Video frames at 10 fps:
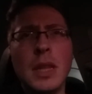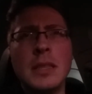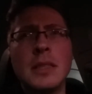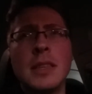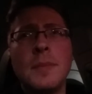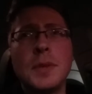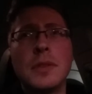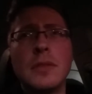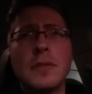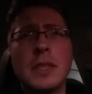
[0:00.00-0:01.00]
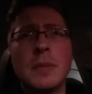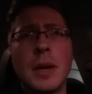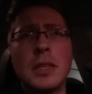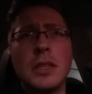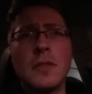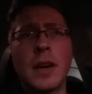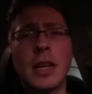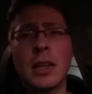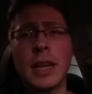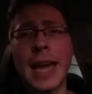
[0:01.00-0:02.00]
It's the same sort of suspension you find
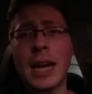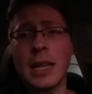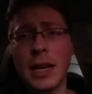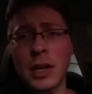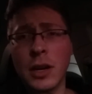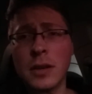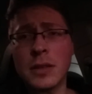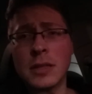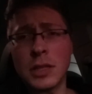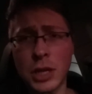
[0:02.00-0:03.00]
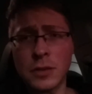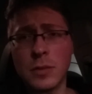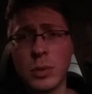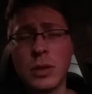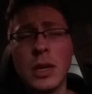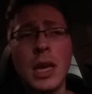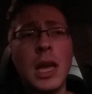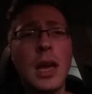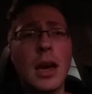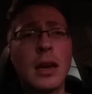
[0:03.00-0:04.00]
in a lot of Cadillac cars. It's adjustable
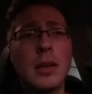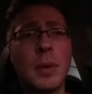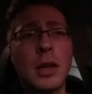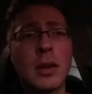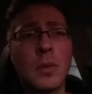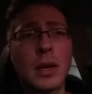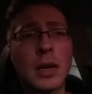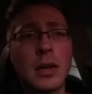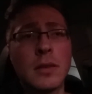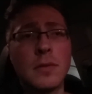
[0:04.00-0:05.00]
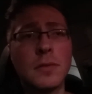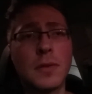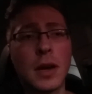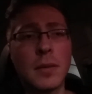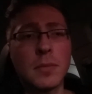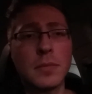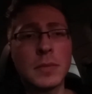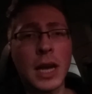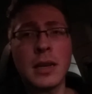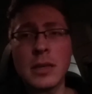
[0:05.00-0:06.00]
depending on what kind of
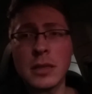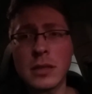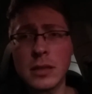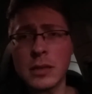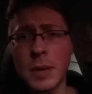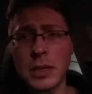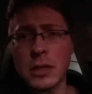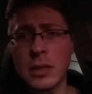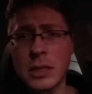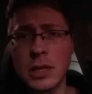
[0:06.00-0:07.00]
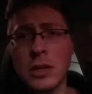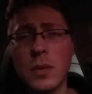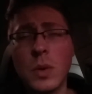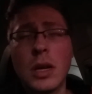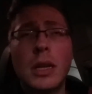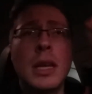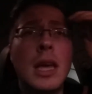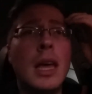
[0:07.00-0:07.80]
tightness in the suspension and steering you want.